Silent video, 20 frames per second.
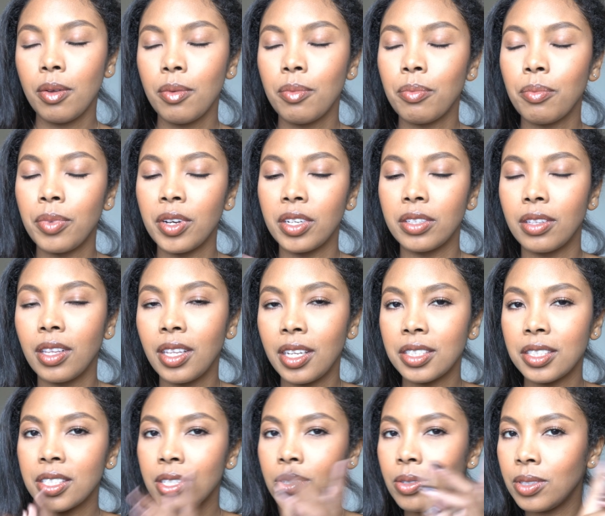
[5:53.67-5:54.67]
But
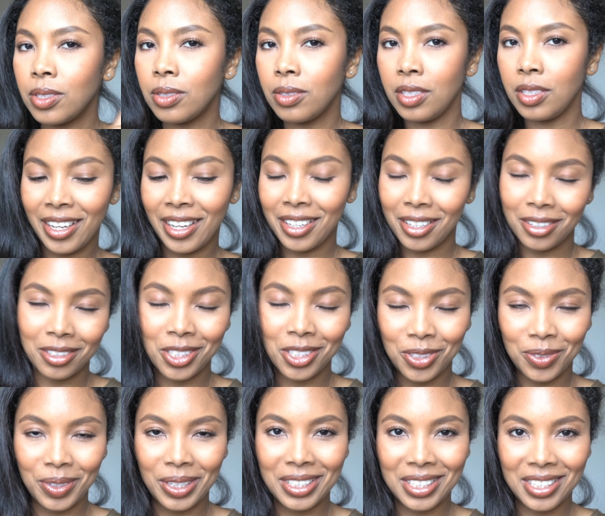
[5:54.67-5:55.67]
let's go to the
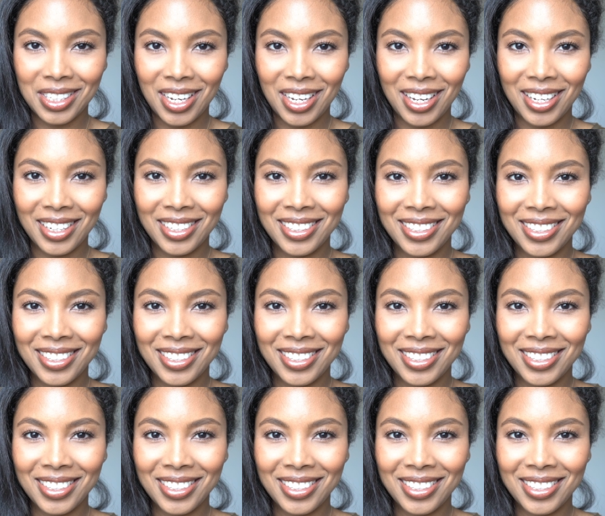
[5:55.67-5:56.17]
Airstrait side.